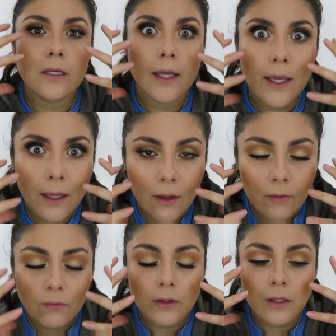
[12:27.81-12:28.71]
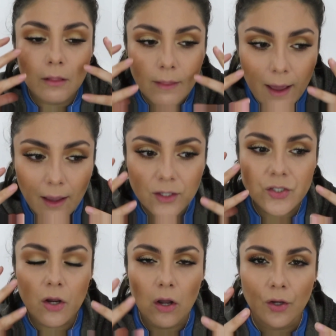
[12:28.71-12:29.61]
heavy
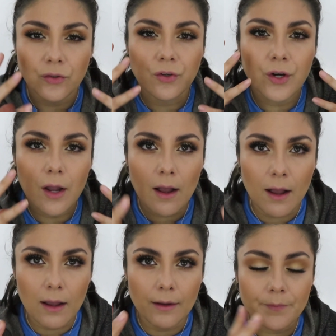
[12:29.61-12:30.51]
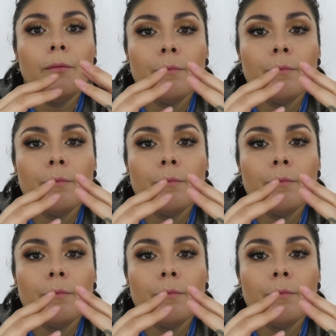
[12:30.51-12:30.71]
lash on your eye.